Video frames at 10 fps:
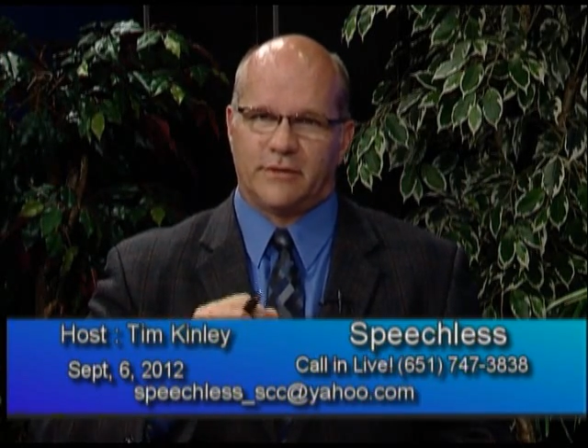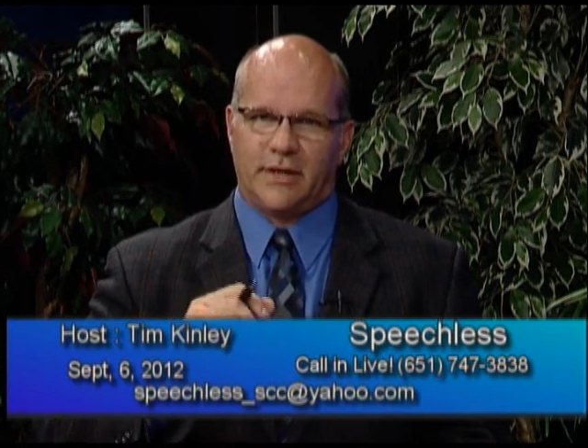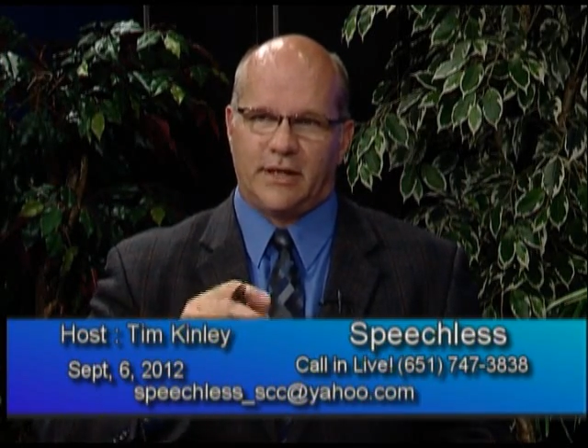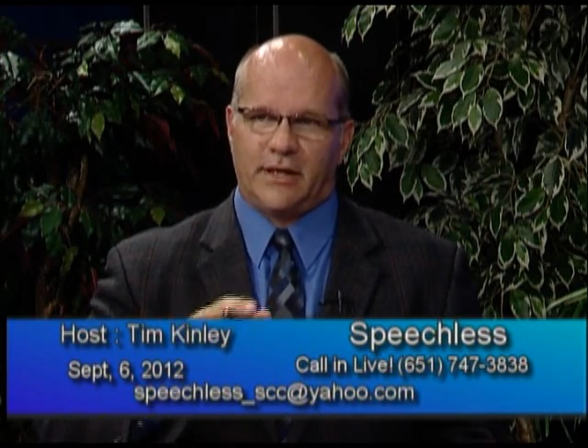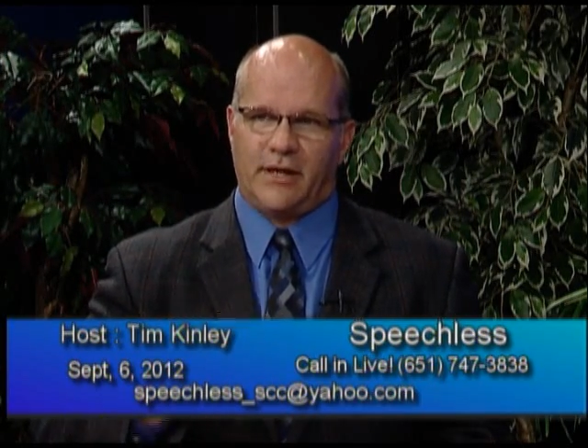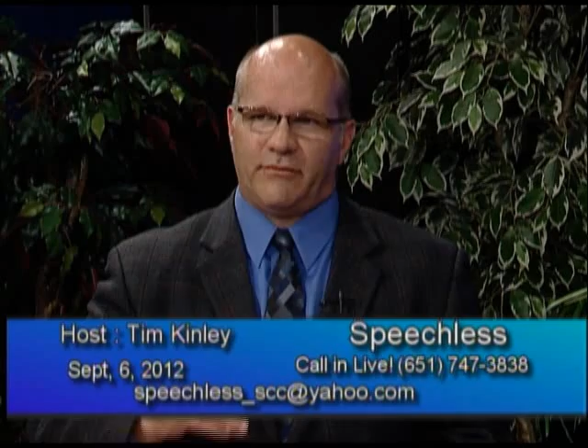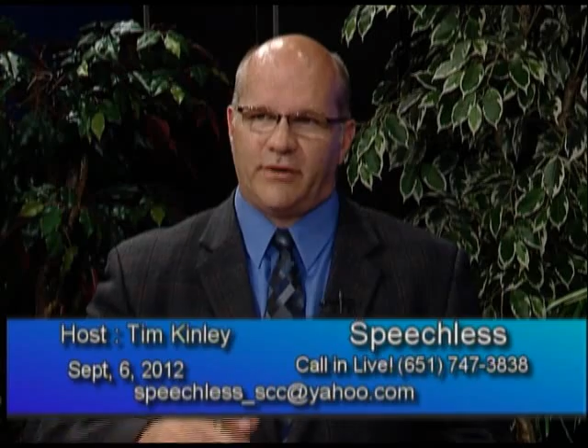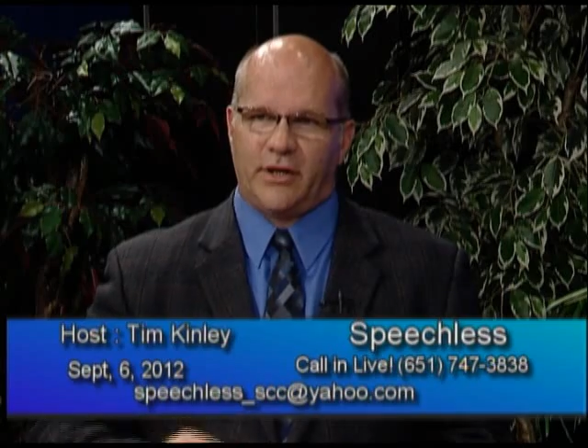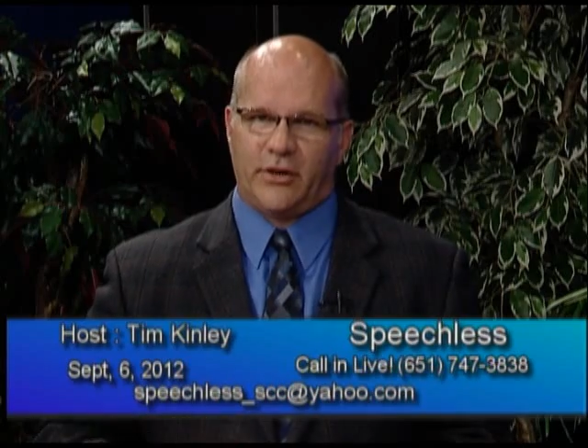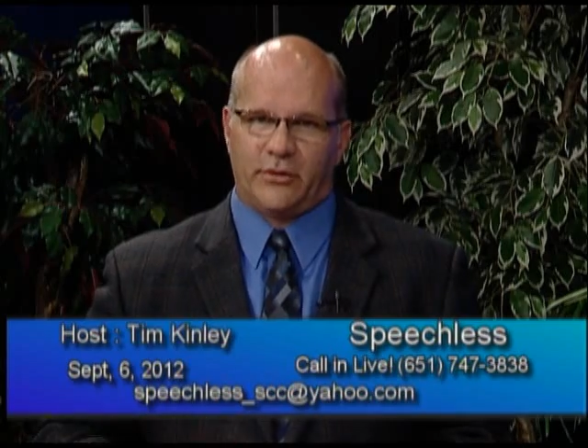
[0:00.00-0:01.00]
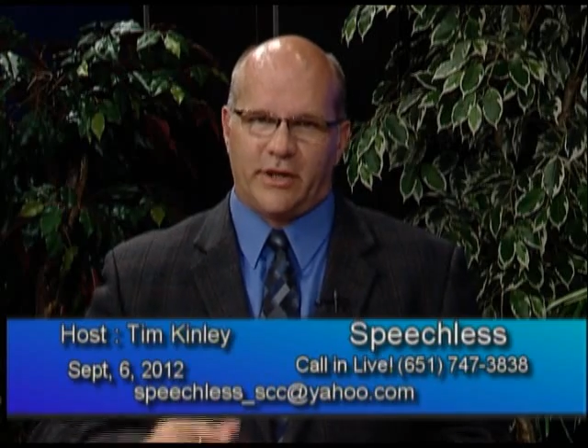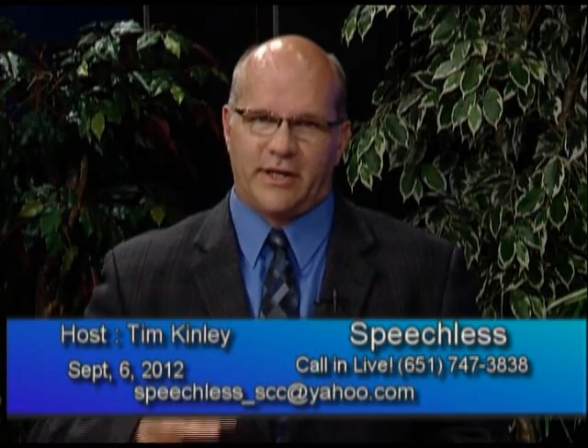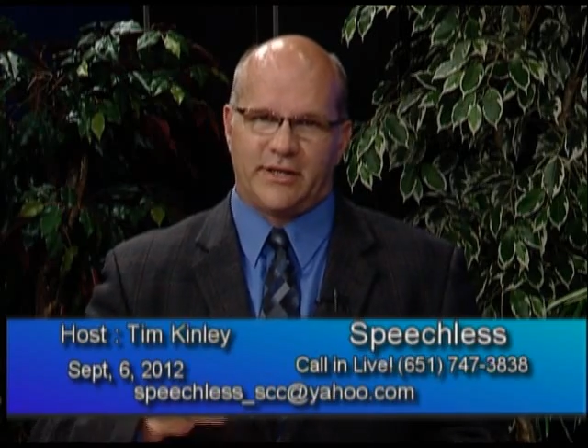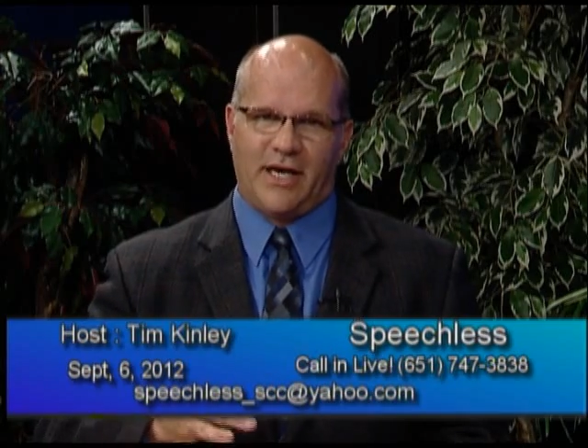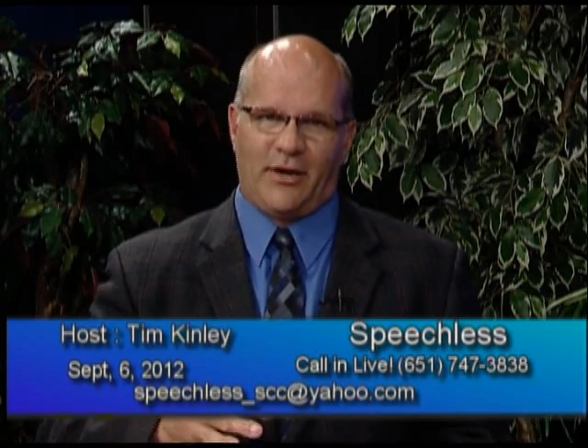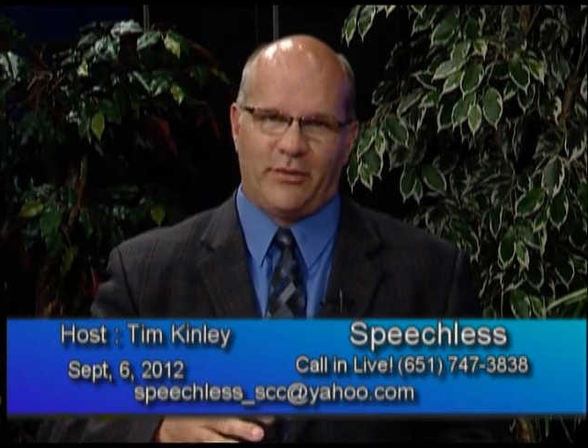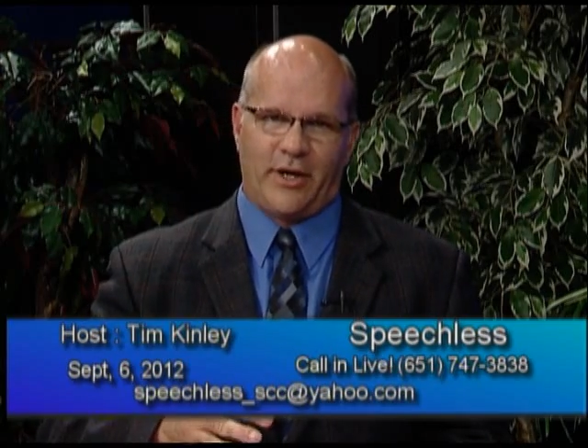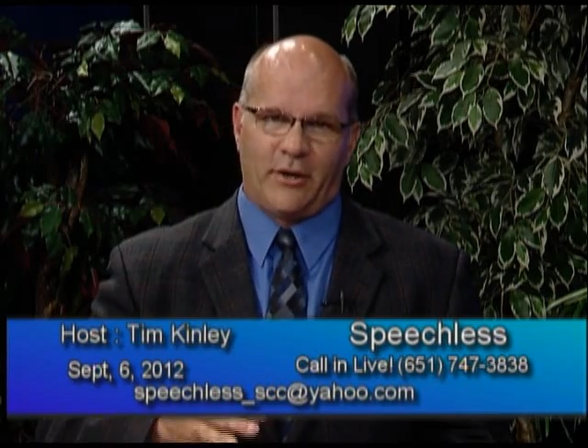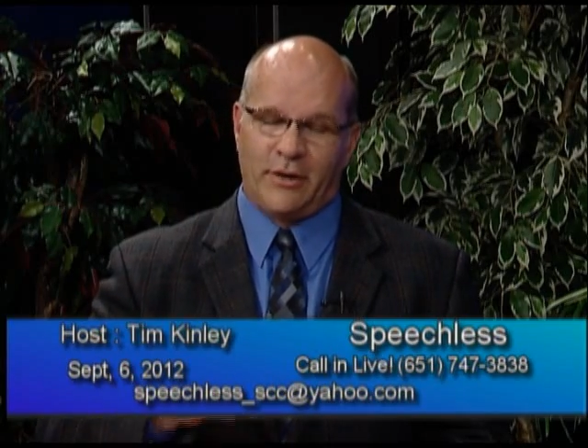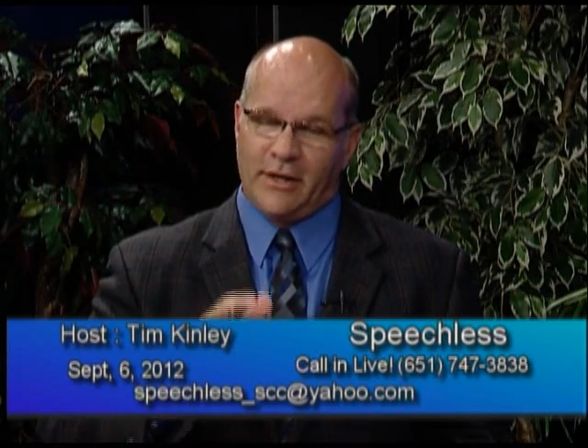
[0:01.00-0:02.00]
getting that video, getting down
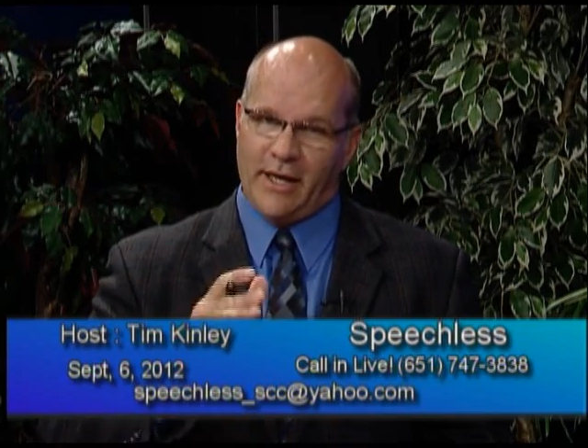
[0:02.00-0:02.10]
there.